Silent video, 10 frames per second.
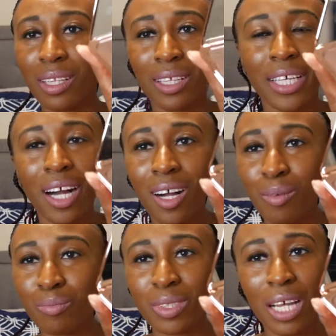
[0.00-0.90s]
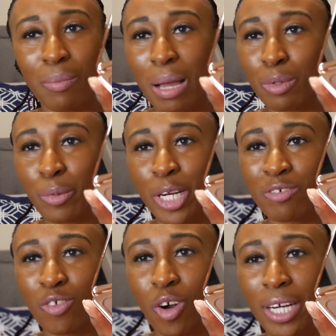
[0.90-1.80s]
Y'all, I'm having a brain
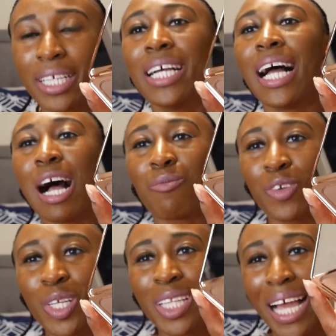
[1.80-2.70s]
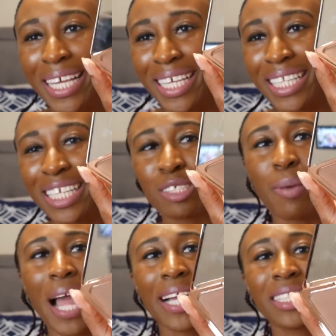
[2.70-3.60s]
fart. I'm really liking this
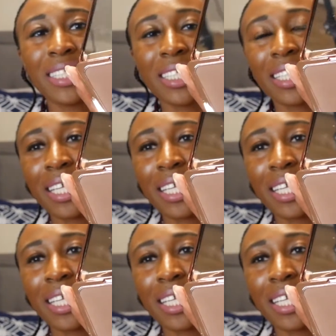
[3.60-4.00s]
packaging